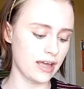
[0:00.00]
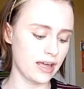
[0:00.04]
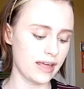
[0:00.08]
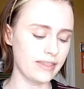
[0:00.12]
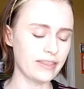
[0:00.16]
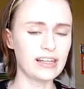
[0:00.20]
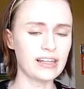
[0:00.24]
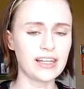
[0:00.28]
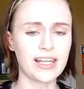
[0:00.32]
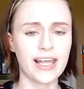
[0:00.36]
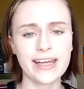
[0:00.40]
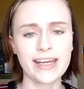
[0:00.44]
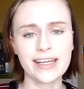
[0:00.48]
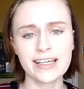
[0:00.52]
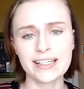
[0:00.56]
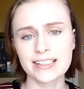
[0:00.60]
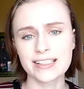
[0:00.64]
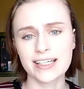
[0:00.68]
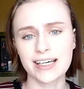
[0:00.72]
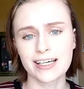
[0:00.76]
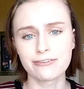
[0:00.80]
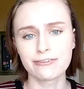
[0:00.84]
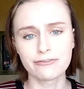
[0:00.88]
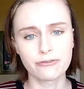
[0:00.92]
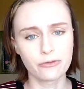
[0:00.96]
And the lighting is
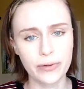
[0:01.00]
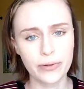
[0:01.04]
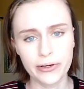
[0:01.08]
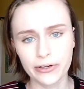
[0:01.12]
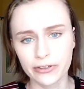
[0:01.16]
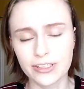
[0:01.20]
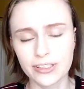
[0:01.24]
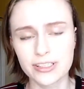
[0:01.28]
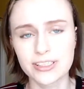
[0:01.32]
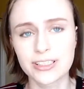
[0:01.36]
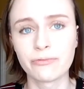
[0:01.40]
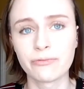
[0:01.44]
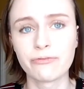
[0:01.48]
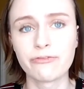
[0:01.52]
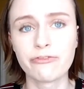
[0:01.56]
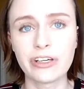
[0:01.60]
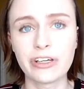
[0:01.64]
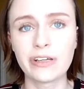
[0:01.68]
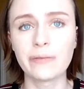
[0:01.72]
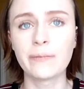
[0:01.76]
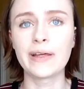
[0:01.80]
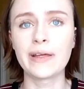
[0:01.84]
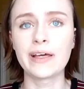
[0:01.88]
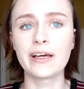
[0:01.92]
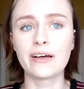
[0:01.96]
kind of weird because I'm
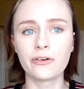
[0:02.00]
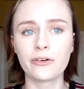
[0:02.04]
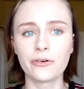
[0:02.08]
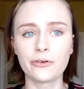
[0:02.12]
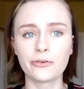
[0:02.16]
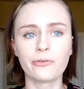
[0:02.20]
filming